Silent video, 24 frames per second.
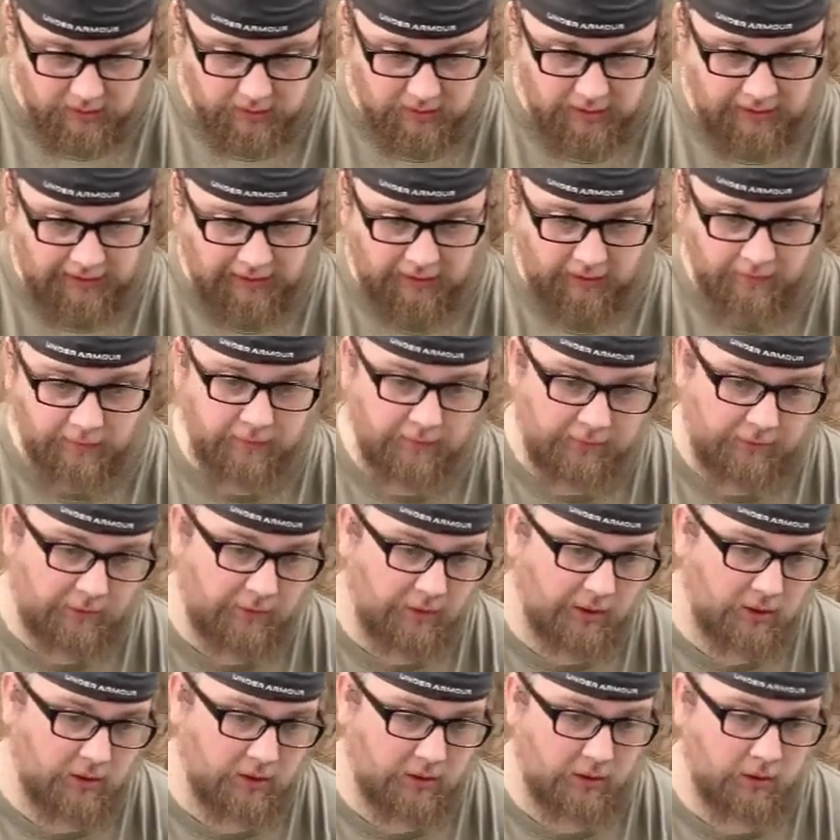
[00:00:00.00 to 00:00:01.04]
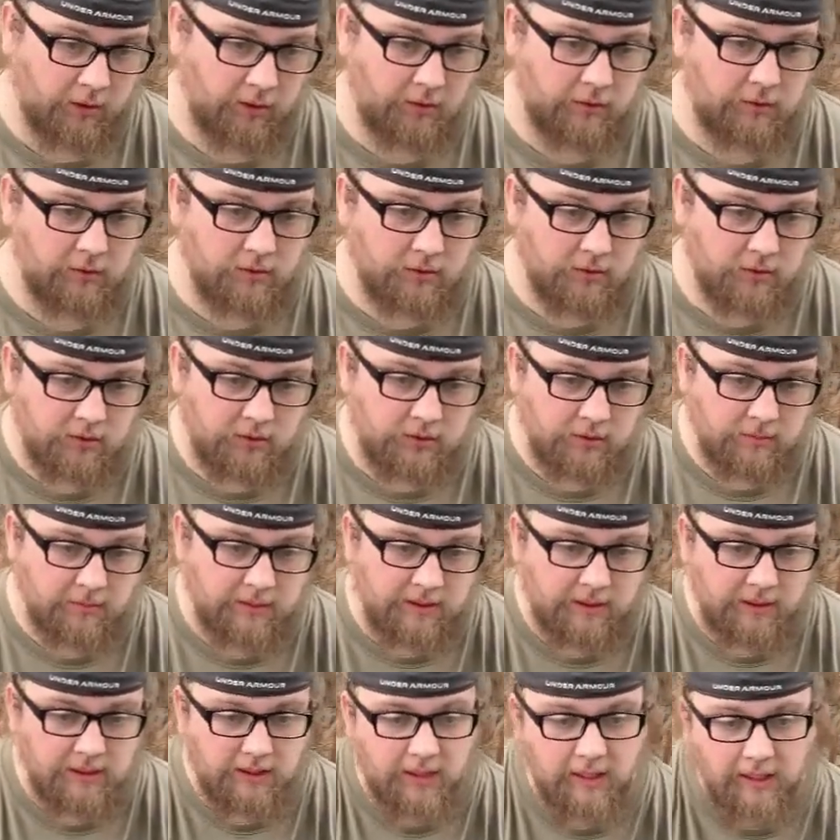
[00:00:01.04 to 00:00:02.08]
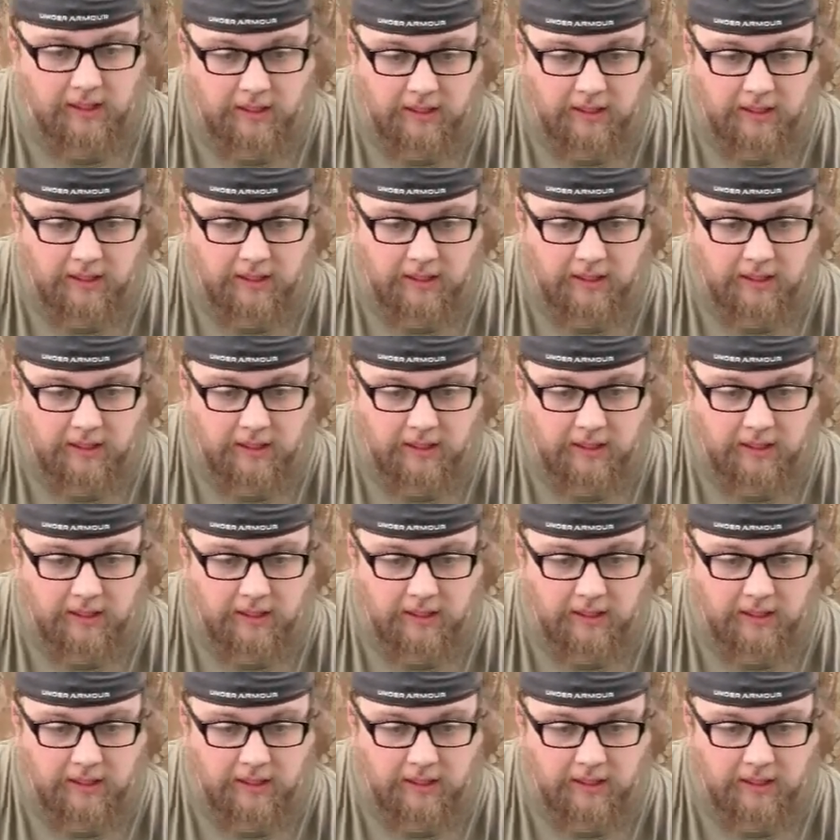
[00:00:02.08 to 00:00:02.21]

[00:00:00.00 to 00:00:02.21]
How the fuck are you going to be